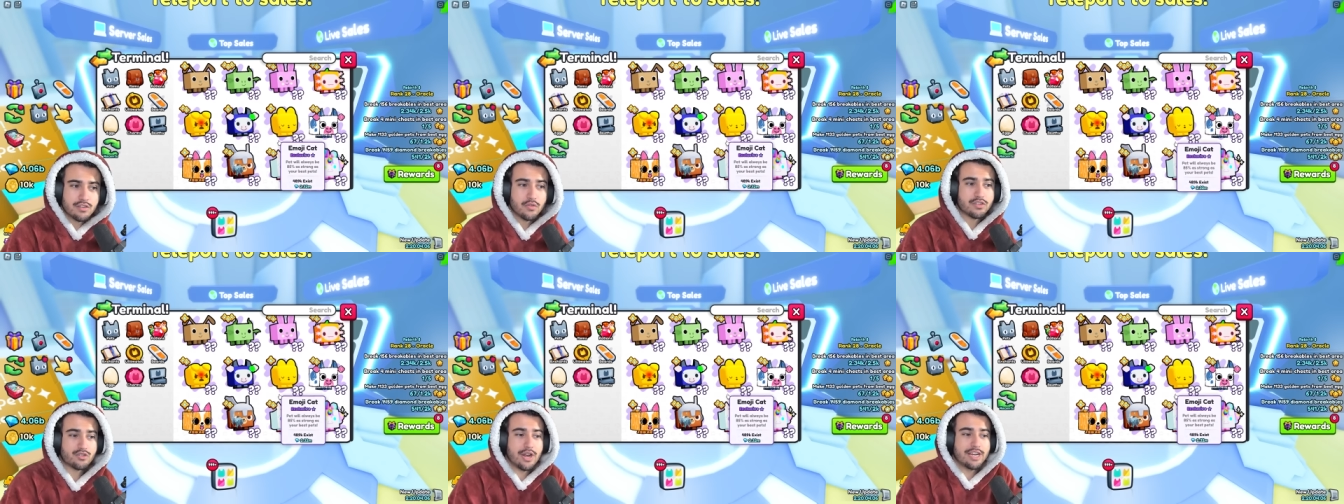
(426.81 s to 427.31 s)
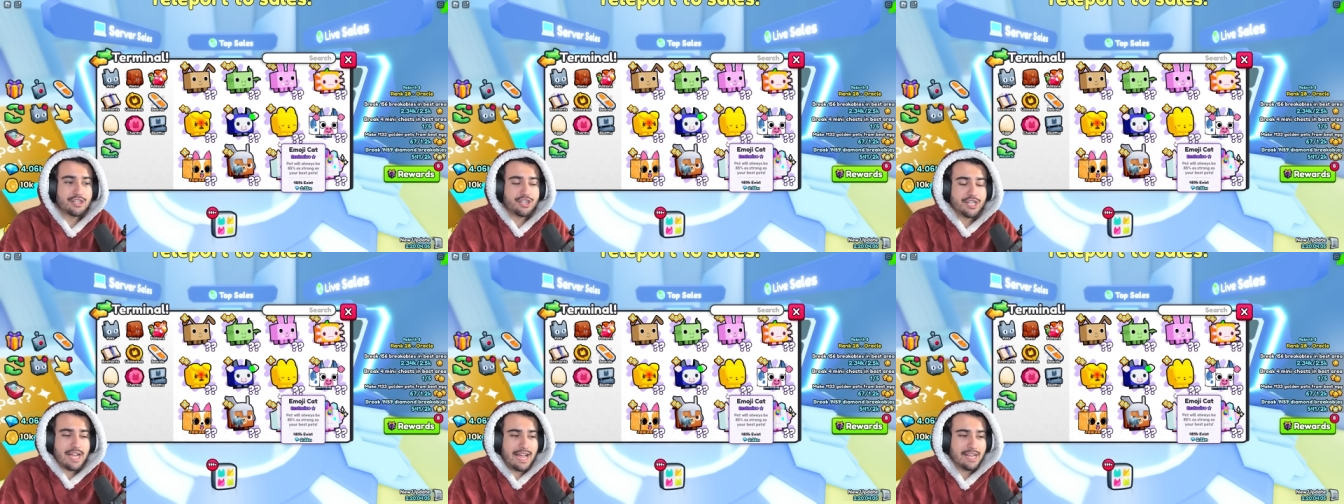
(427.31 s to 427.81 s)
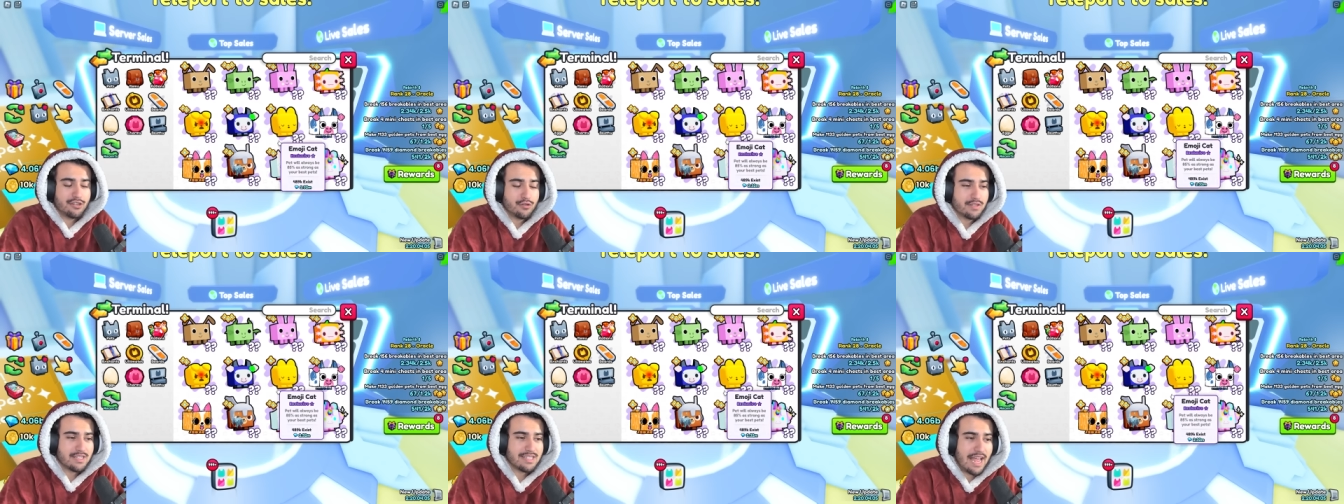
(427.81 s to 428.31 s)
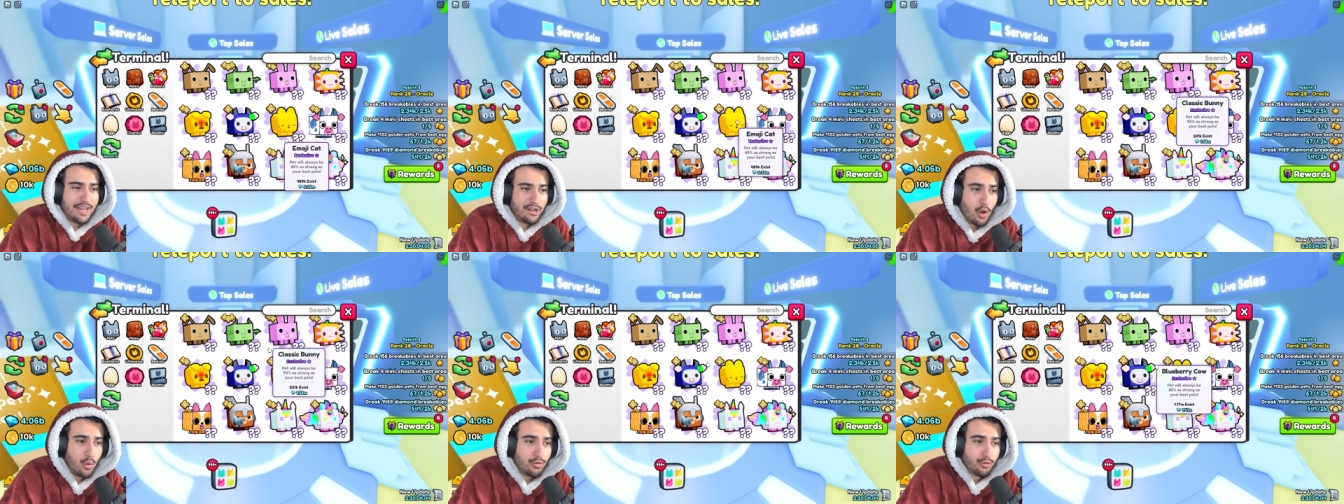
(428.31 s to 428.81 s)
So the strategy I use is I
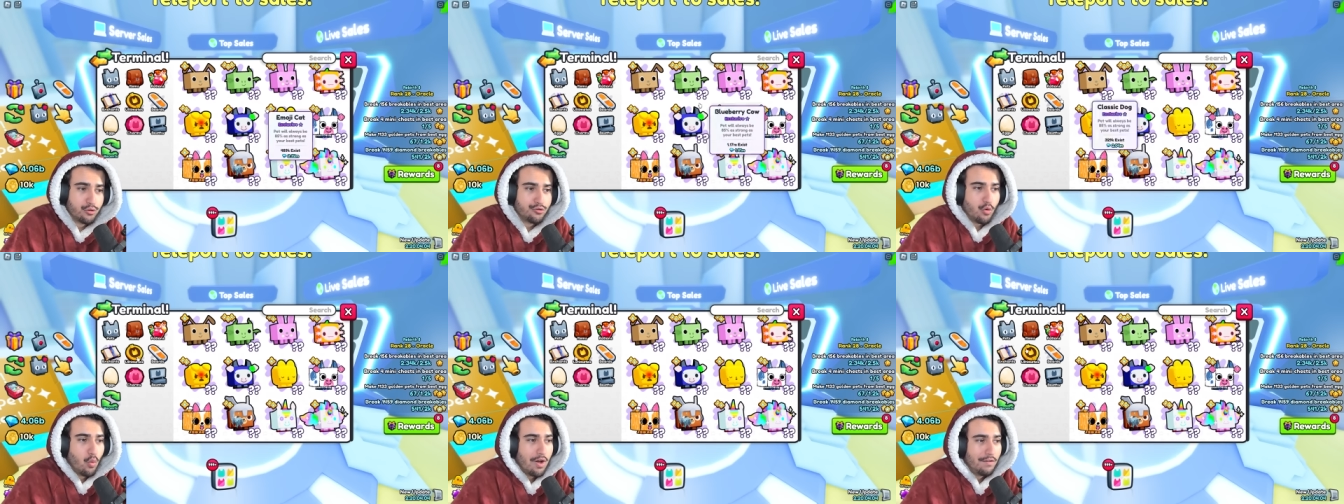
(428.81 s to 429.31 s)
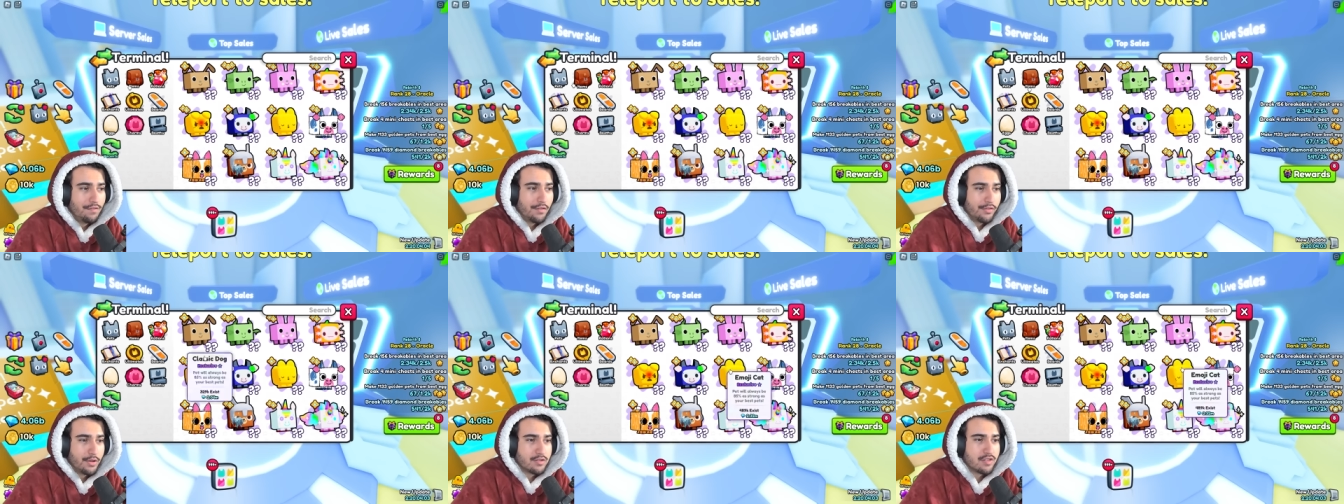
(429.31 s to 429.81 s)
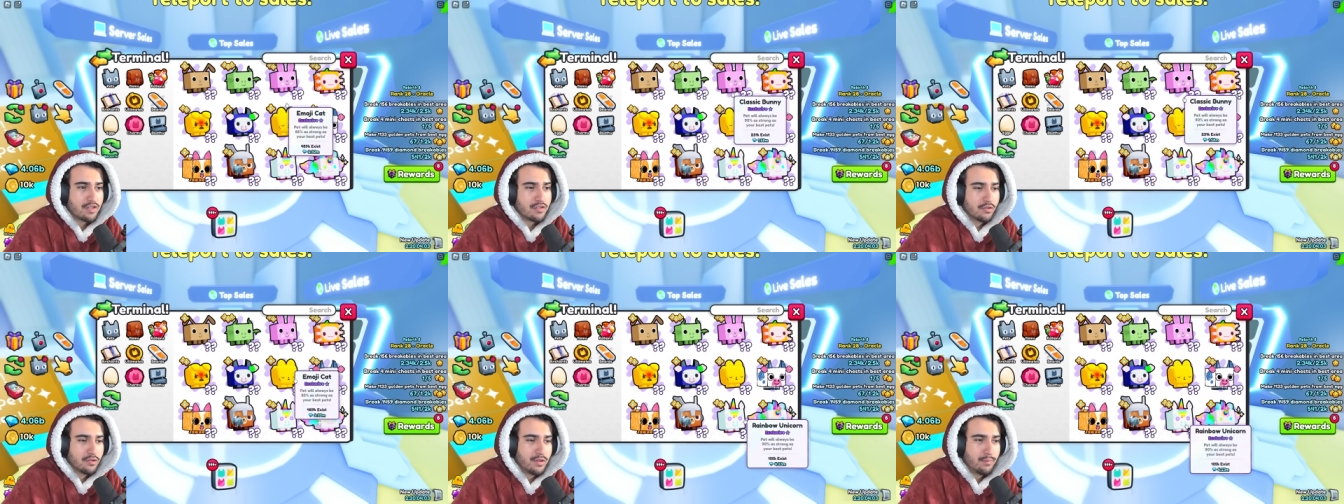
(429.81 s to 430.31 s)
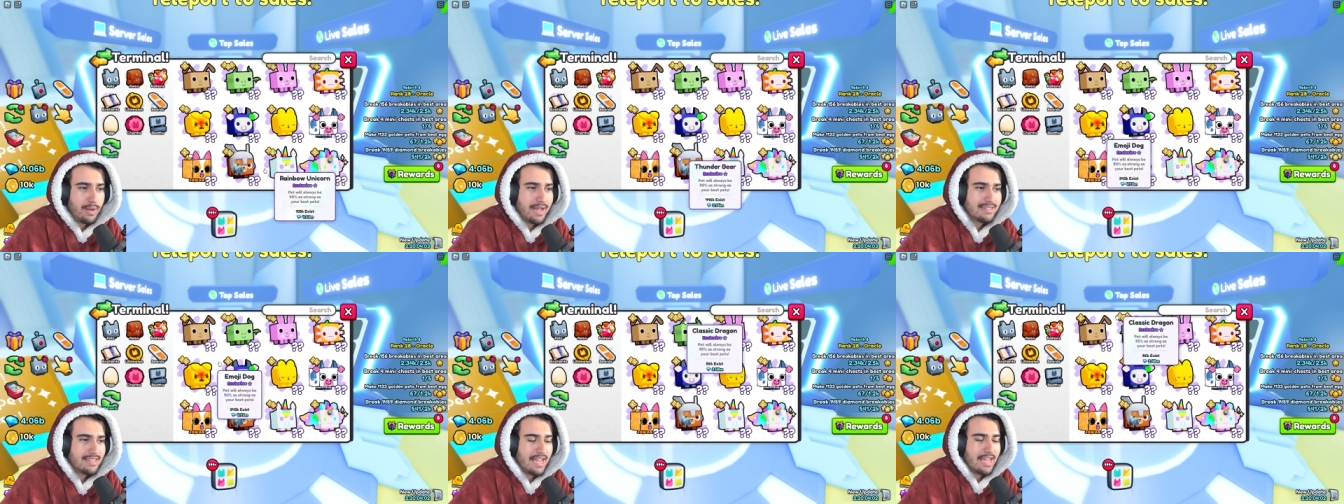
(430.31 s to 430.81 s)
go through 12 of those exclusive
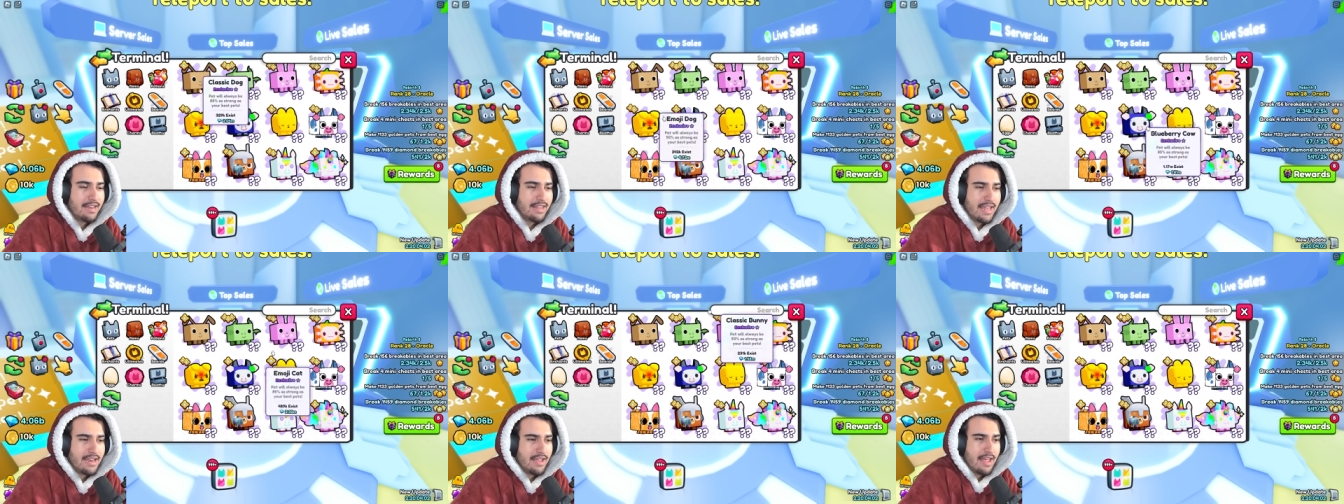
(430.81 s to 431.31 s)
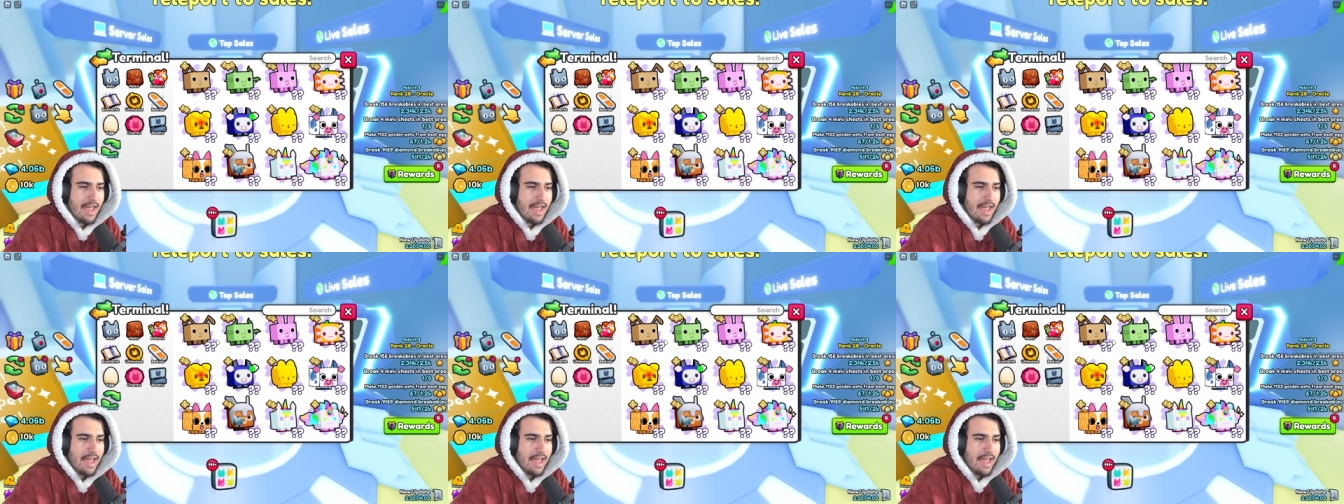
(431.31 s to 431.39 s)
pets and then